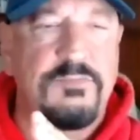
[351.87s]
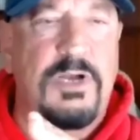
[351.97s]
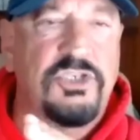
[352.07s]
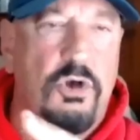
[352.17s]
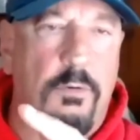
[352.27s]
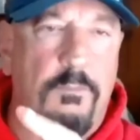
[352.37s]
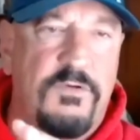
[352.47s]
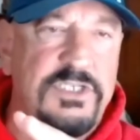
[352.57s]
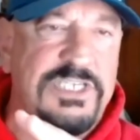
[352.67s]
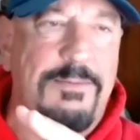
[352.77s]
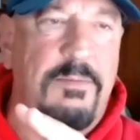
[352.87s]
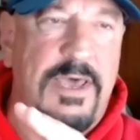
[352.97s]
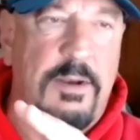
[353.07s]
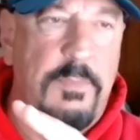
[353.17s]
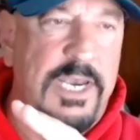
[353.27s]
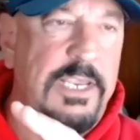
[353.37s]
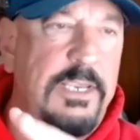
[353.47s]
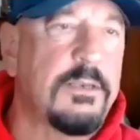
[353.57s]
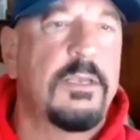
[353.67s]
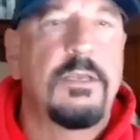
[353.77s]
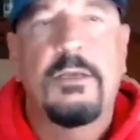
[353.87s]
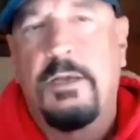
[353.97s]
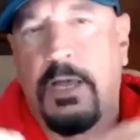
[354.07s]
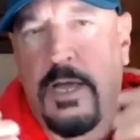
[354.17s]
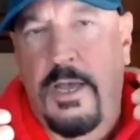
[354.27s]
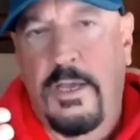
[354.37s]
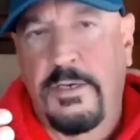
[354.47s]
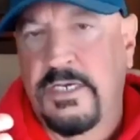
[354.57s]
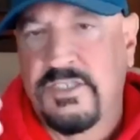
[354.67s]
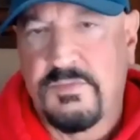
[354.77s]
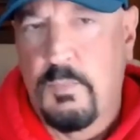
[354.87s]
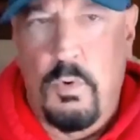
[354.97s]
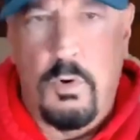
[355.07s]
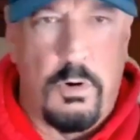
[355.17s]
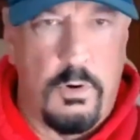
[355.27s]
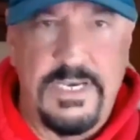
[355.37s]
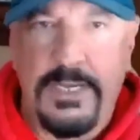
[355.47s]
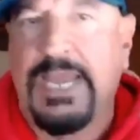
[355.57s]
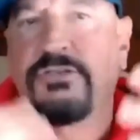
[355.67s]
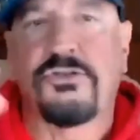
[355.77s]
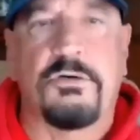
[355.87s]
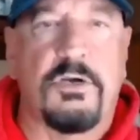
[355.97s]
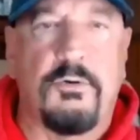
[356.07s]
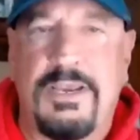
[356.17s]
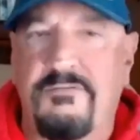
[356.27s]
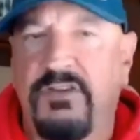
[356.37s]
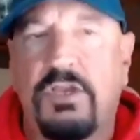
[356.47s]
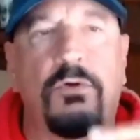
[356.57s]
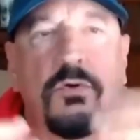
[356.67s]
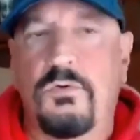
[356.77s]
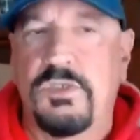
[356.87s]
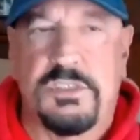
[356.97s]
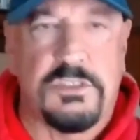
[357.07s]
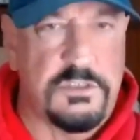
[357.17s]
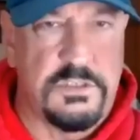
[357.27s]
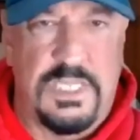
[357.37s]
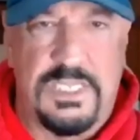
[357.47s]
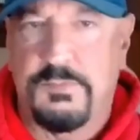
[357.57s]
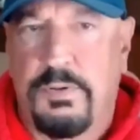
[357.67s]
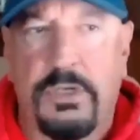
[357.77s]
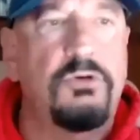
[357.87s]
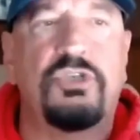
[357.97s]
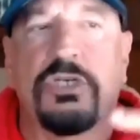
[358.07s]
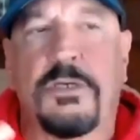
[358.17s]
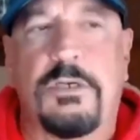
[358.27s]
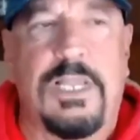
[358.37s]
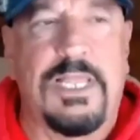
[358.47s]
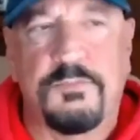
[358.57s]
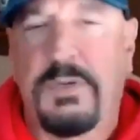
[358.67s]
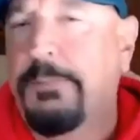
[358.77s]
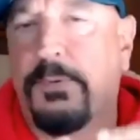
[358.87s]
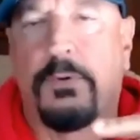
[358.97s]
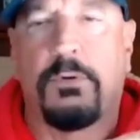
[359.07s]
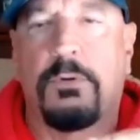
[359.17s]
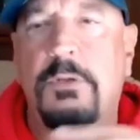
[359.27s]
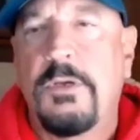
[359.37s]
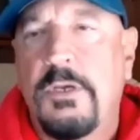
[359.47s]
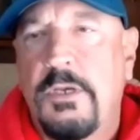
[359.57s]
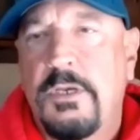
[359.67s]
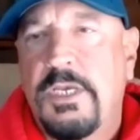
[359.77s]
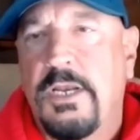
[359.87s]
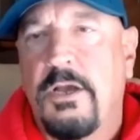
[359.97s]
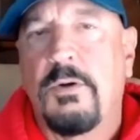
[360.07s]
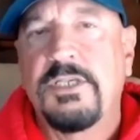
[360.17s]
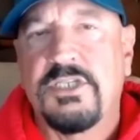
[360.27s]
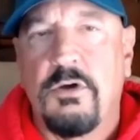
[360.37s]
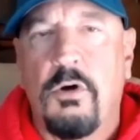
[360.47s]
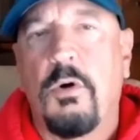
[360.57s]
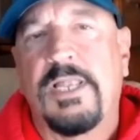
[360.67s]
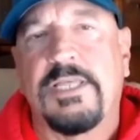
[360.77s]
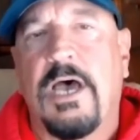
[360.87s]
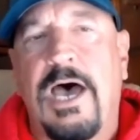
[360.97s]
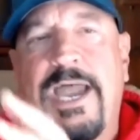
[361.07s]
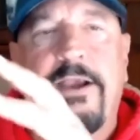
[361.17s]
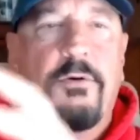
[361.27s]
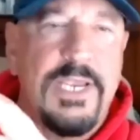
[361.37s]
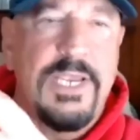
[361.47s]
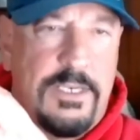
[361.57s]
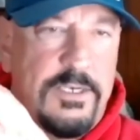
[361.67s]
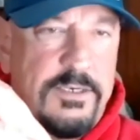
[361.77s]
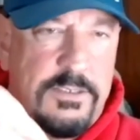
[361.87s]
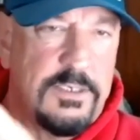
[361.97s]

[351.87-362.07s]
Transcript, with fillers: as much home for the same amount of money. Uh, it's more in nature, great views, less pollution, less people, you know. And so at the higher end,